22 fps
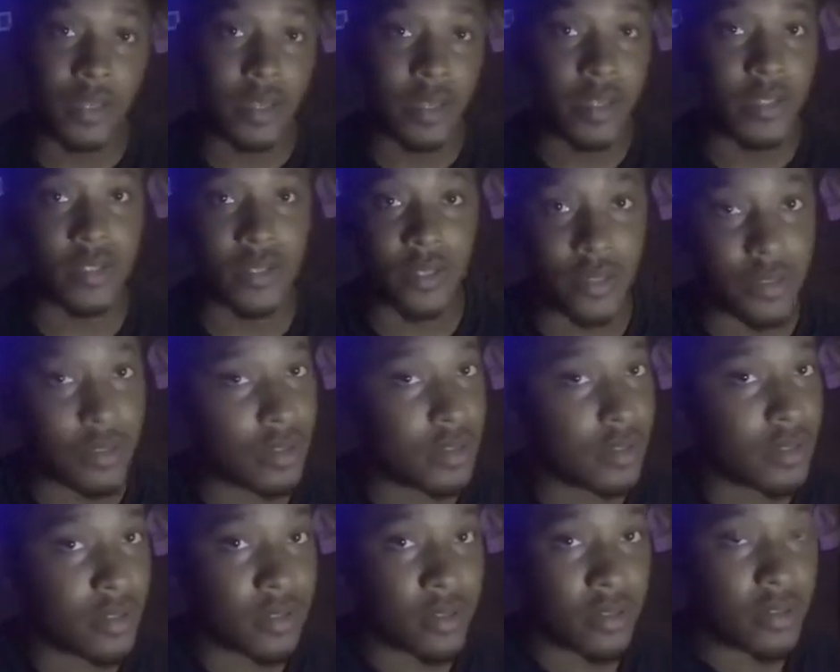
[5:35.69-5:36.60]
Things are,
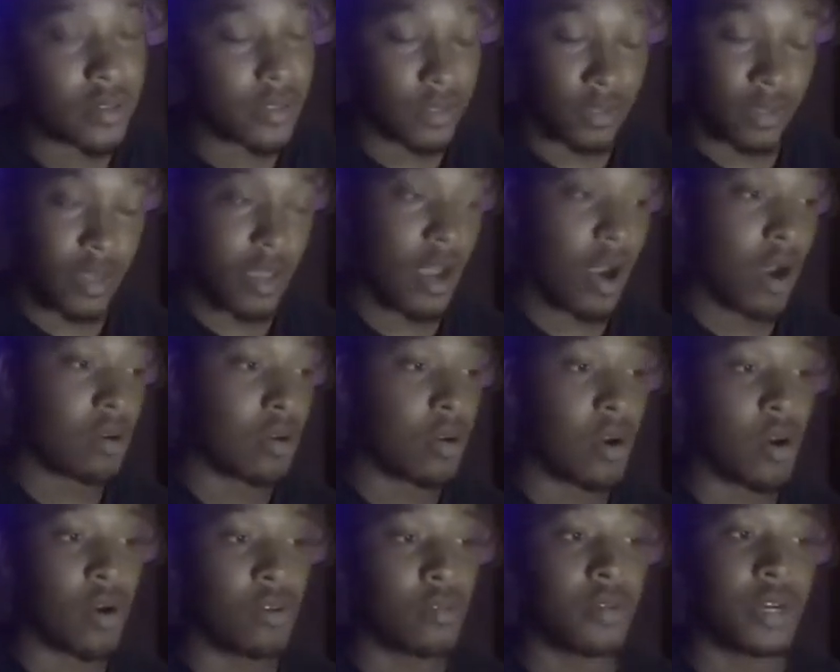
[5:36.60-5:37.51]
because they
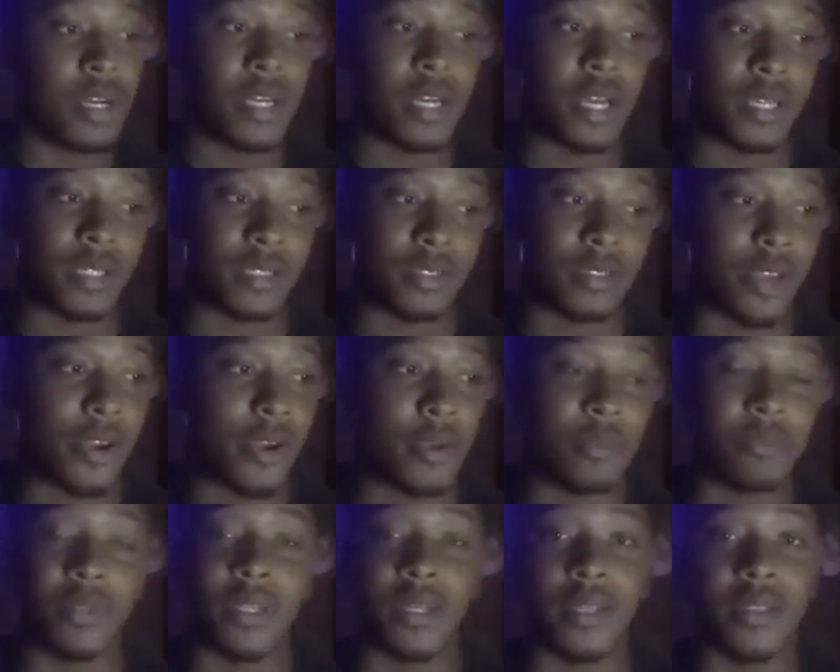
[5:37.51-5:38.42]
are already at a
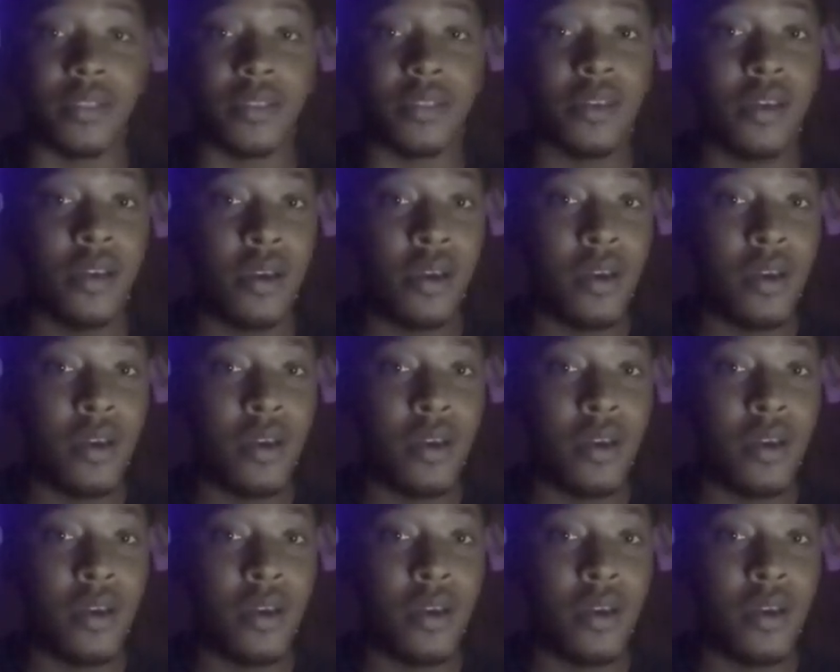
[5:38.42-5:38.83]
scary place.